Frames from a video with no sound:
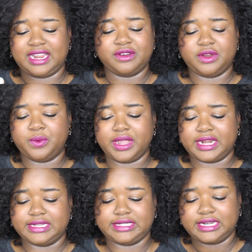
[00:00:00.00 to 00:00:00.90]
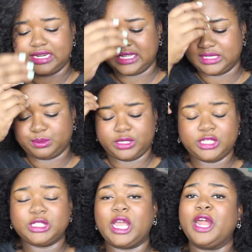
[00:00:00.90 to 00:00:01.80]
I don't know what kind of scent it is, but
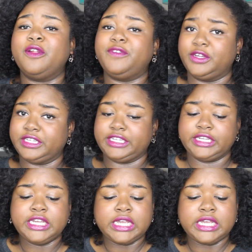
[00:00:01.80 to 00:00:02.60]
it's kind of funky.